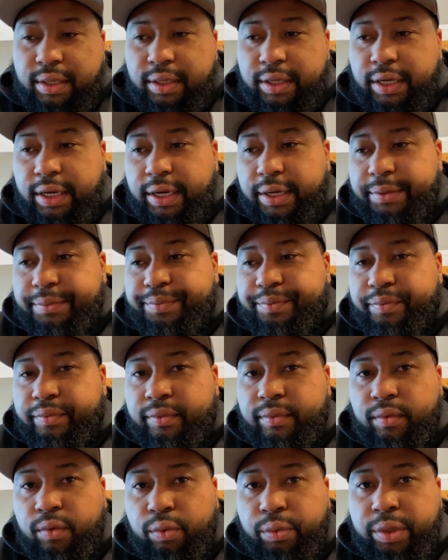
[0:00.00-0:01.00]
Yeah,
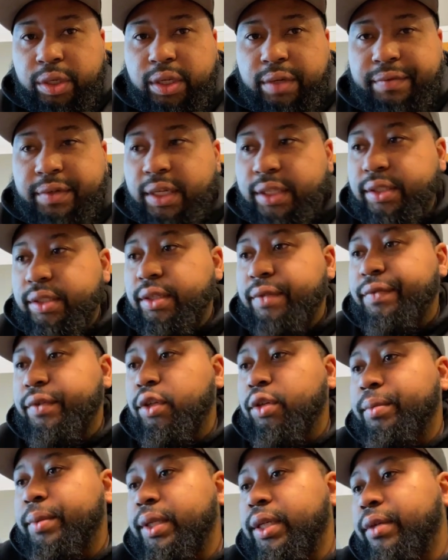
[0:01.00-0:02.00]
we could have done stuff a
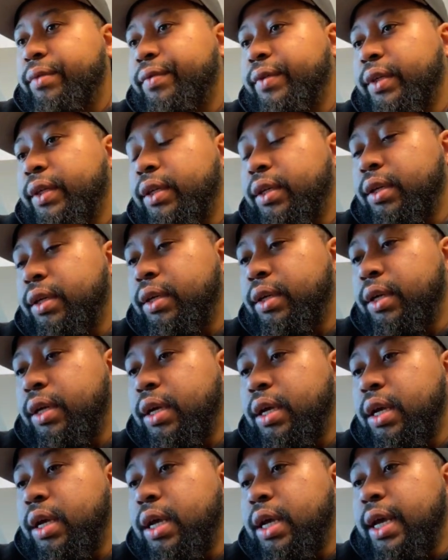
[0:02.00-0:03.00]
little bit different.
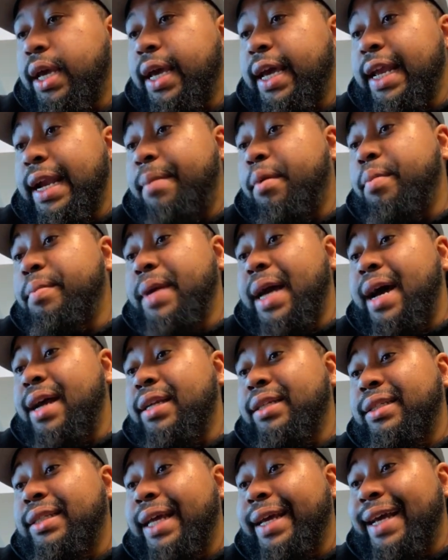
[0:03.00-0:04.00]
And I'm gonna be
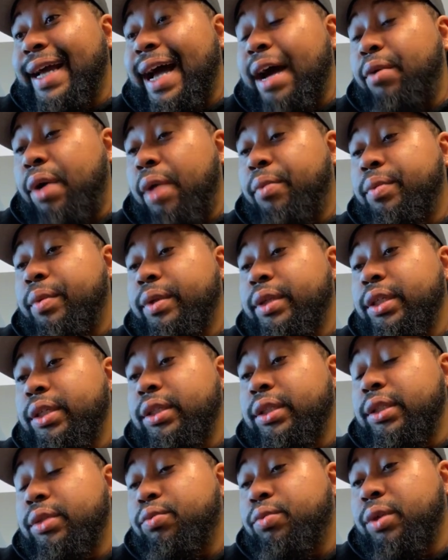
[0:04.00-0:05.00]
honest, like
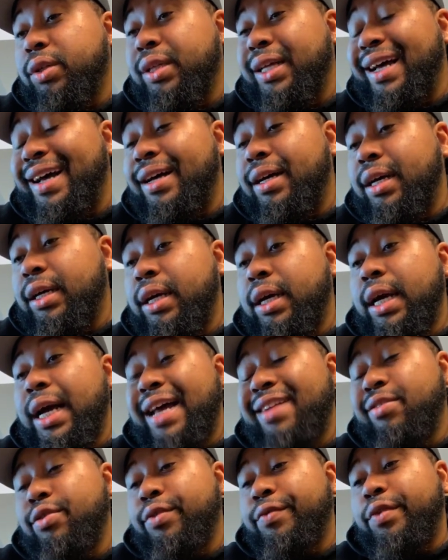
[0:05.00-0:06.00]
well, I
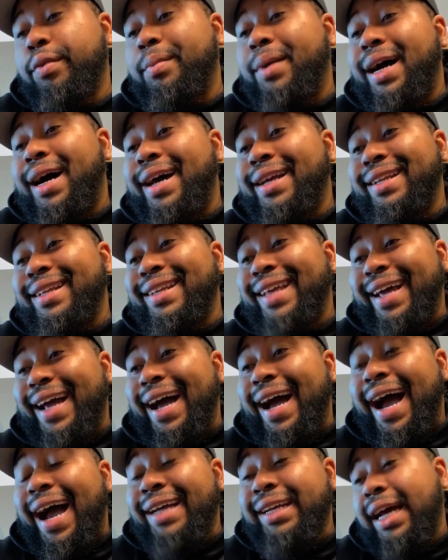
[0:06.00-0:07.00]
don't know if the behind it, like
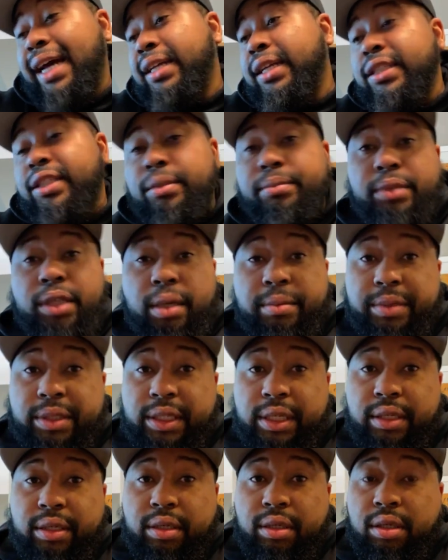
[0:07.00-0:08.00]
I did some dumb
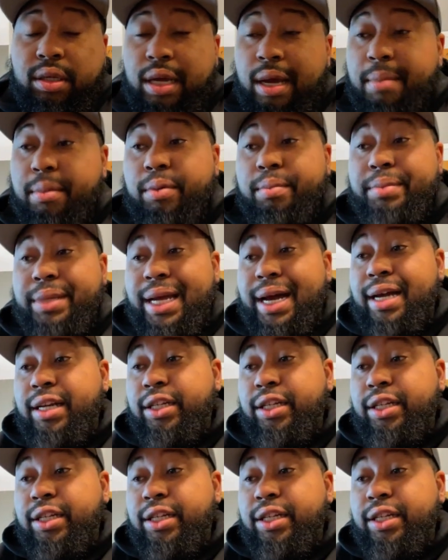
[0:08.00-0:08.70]
shit. I'm gonna be